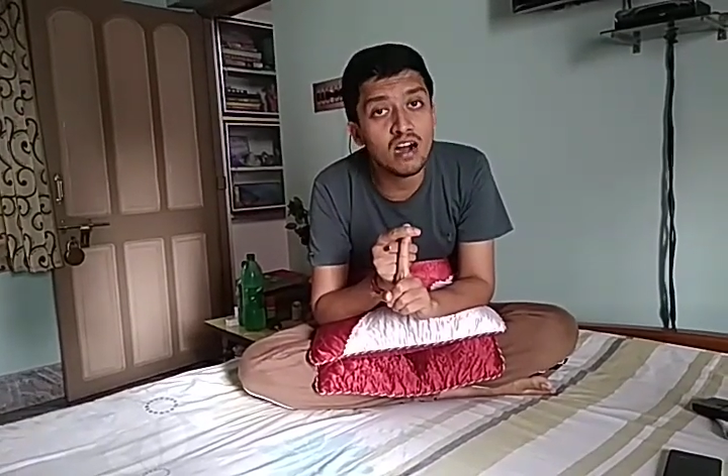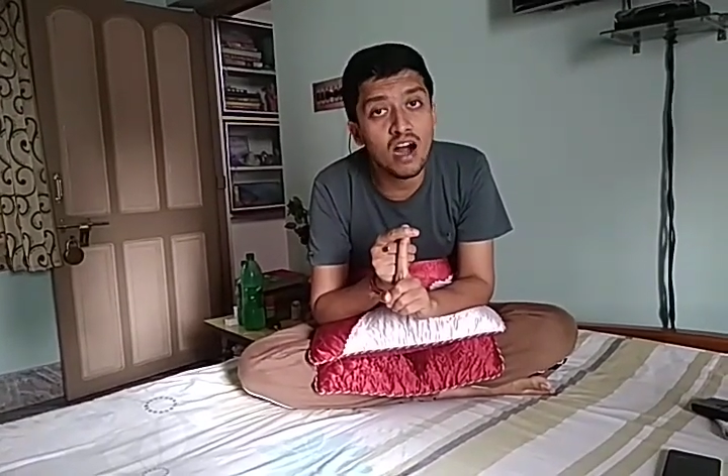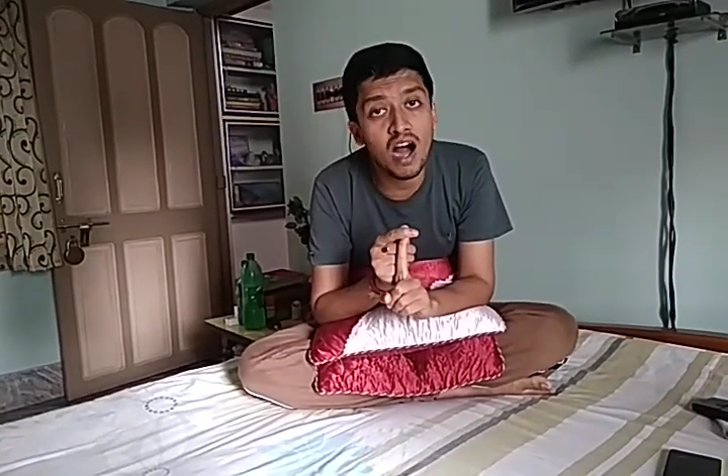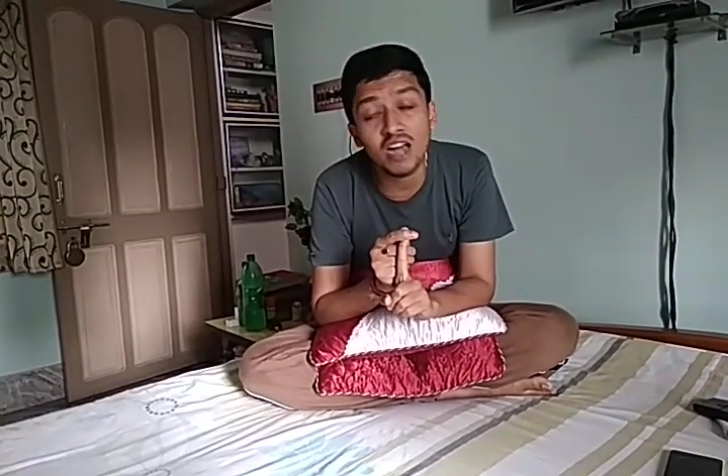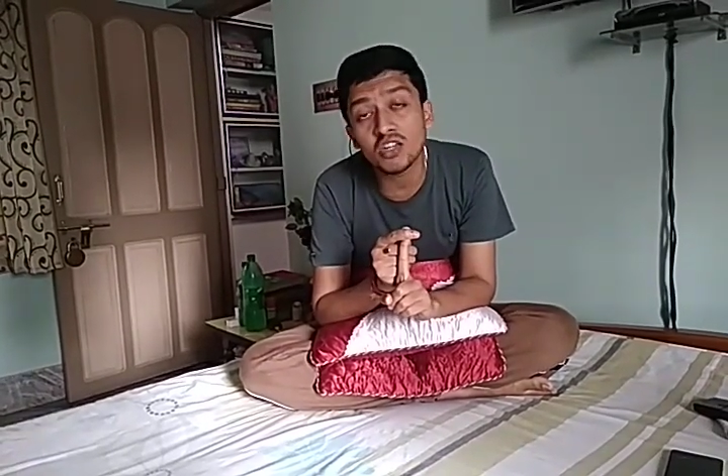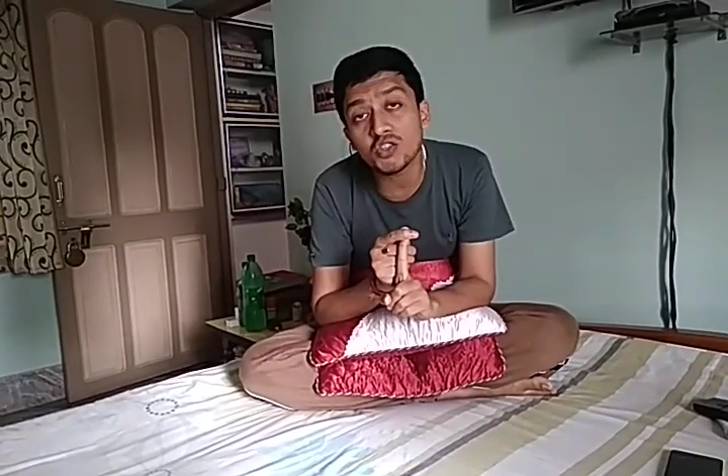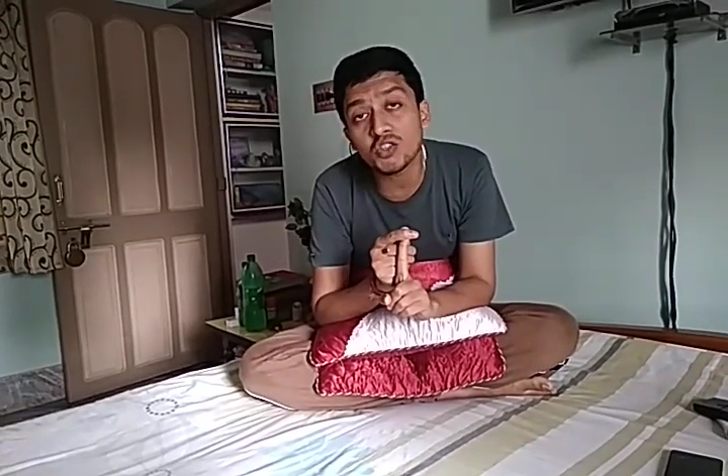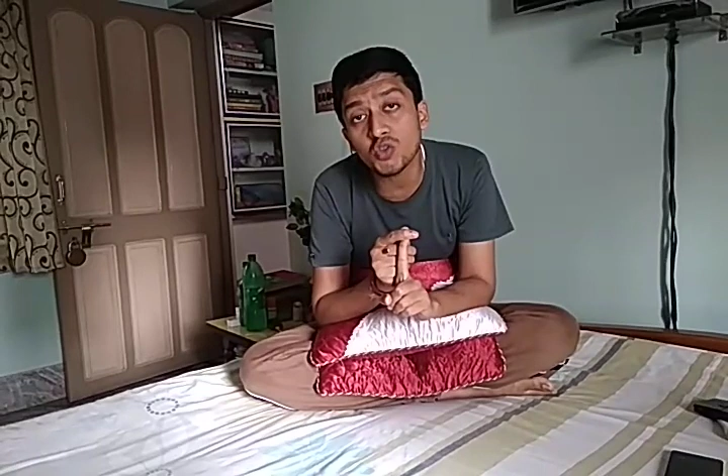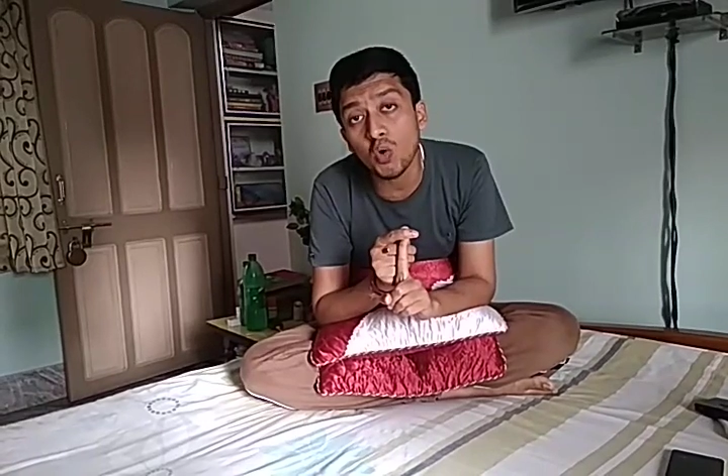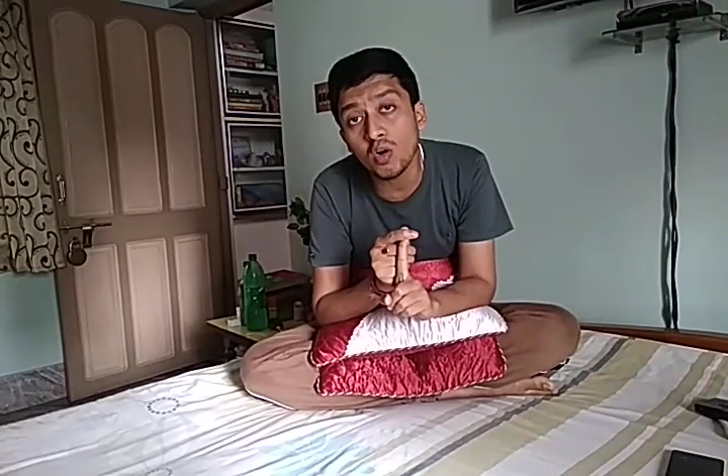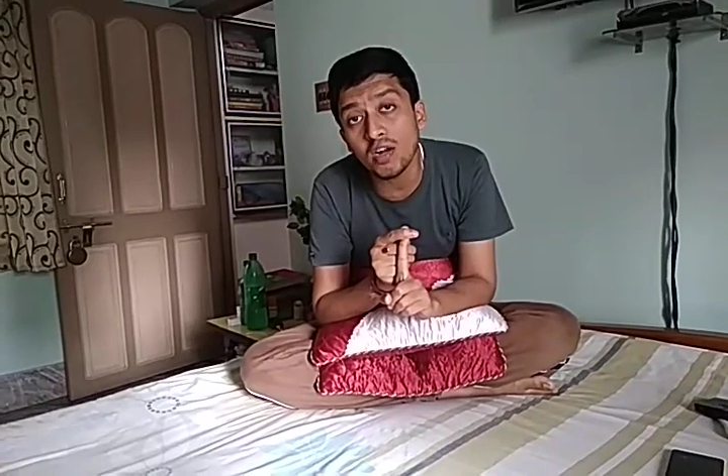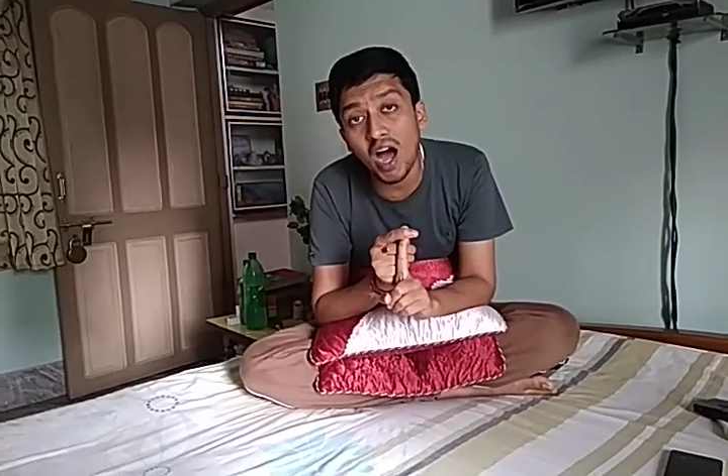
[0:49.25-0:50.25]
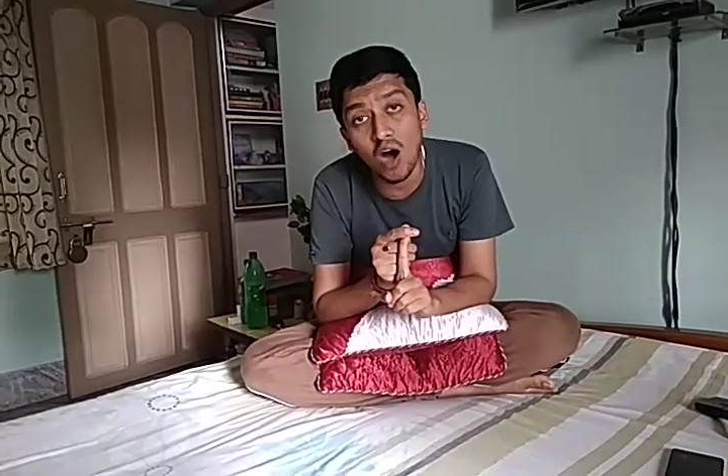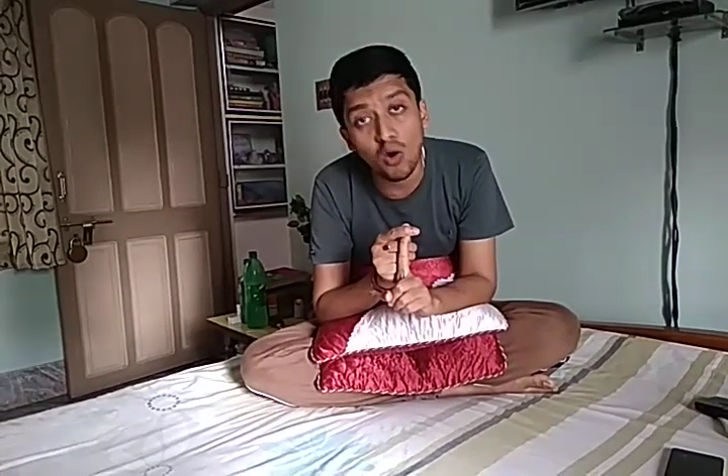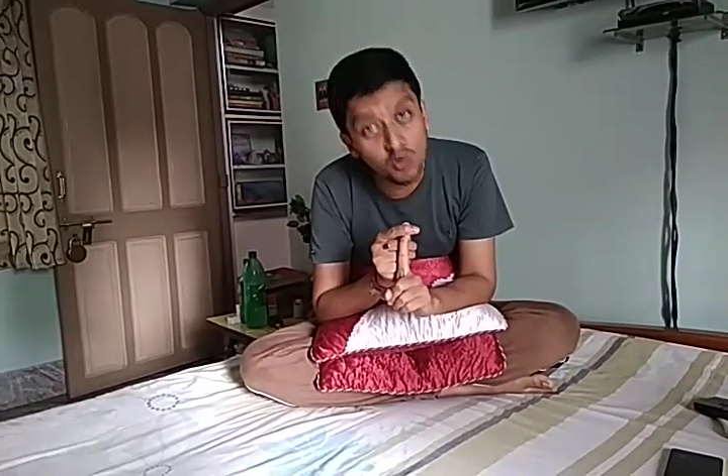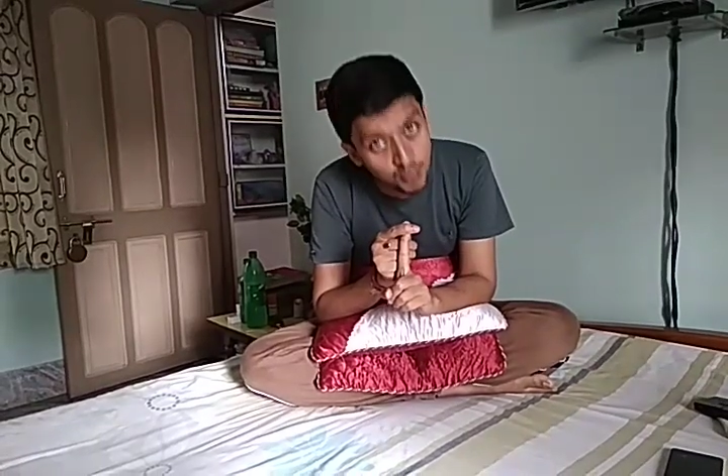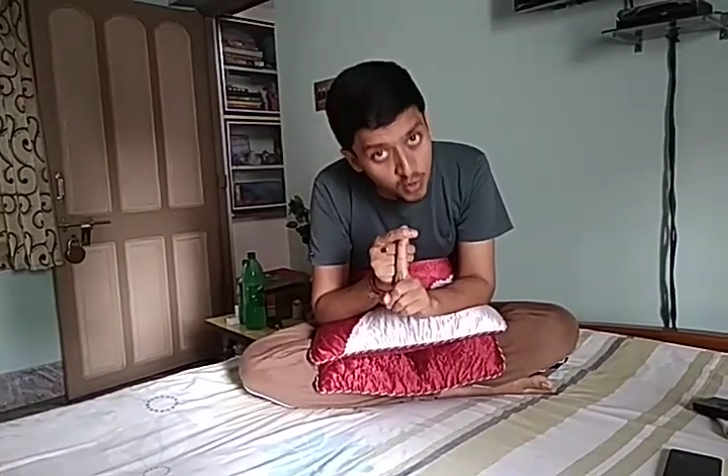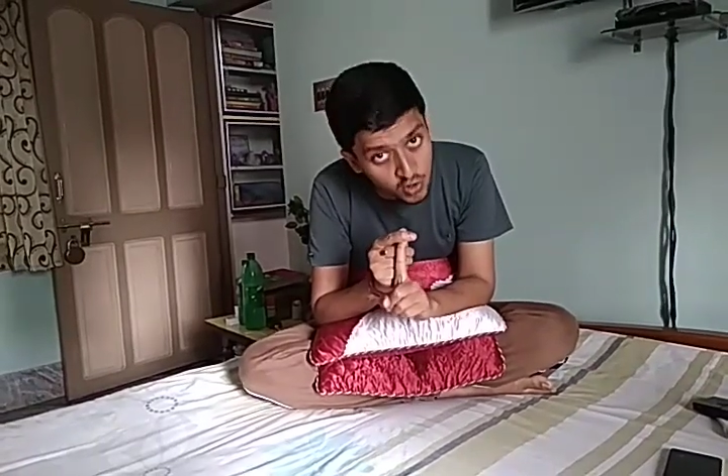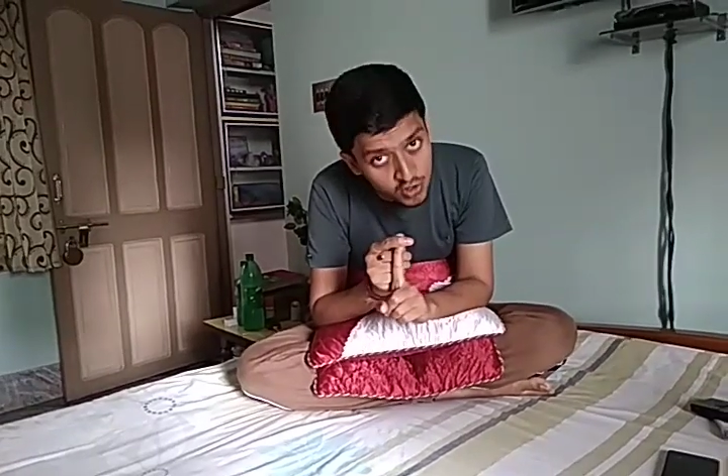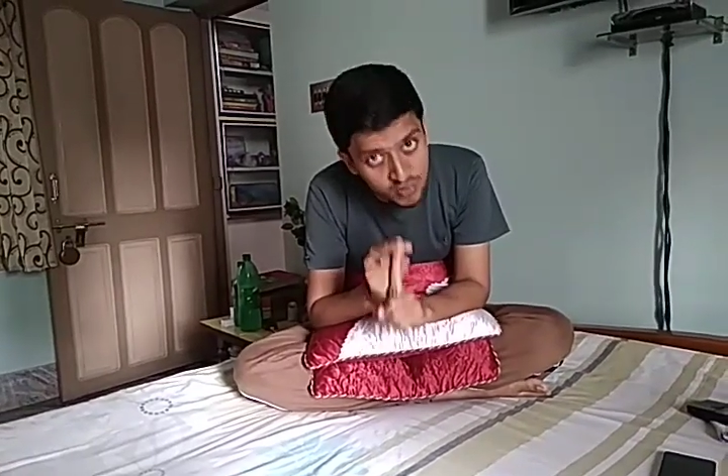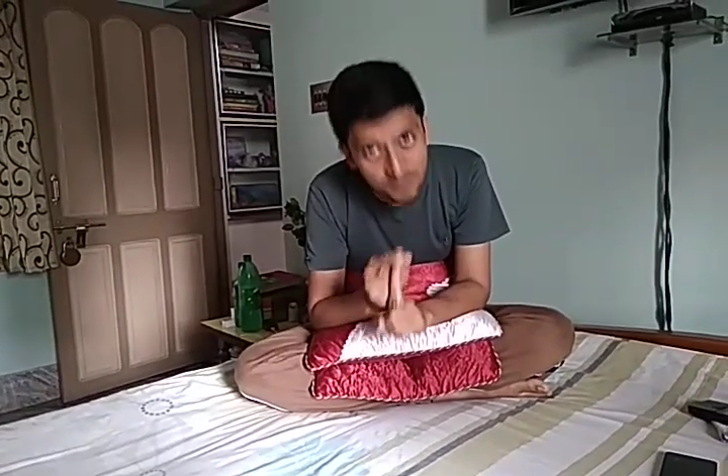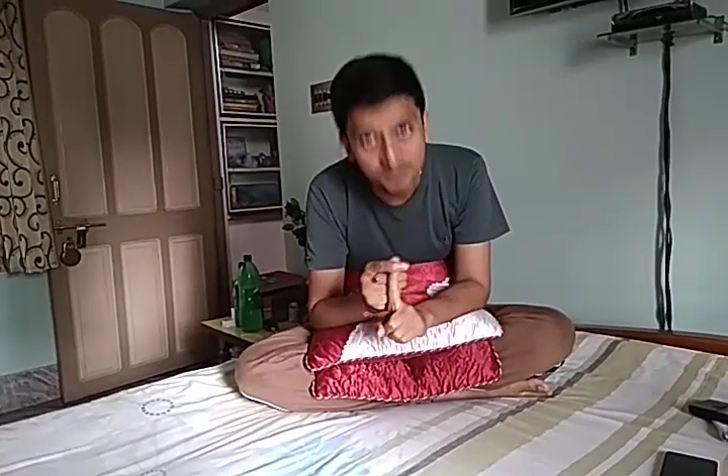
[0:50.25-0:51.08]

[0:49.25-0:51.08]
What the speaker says: unsold output,